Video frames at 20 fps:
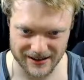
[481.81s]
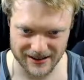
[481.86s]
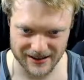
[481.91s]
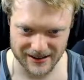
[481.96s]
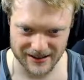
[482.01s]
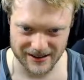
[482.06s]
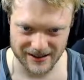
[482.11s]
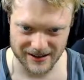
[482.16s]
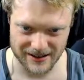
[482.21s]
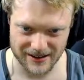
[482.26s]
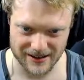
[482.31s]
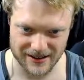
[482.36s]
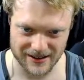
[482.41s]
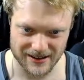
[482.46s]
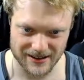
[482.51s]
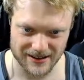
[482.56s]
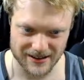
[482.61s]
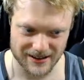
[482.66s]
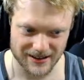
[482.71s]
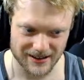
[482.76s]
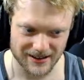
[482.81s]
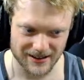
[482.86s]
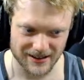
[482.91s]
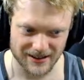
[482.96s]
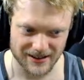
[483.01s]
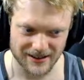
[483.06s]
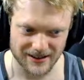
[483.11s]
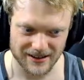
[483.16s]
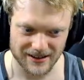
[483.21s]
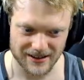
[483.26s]

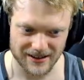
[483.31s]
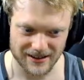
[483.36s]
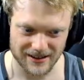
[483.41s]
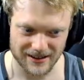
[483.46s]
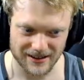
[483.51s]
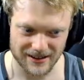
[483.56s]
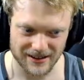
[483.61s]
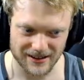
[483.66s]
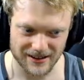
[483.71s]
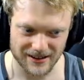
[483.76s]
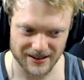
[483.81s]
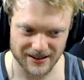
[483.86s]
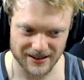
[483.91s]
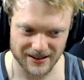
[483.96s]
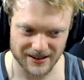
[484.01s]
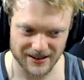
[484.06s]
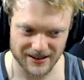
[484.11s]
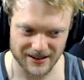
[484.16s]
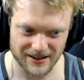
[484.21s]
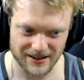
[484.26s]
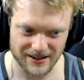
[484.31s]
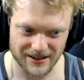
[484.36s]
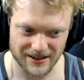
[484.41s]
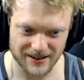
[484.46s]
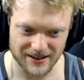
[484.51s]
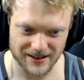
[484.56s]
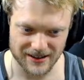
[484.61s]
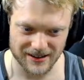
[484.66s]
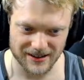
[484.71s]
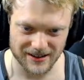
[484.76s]

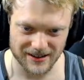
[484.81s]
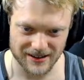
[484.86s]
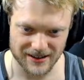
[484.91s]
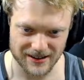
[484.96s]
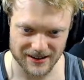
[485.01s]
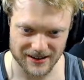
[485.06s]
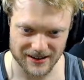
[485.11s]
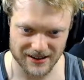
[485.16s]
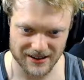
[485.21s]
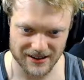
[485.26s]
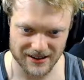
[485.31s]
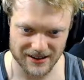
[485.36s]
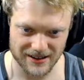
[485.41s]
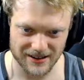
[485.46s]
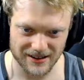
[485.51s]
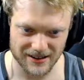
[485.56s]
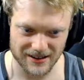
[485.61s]
(no one is talking)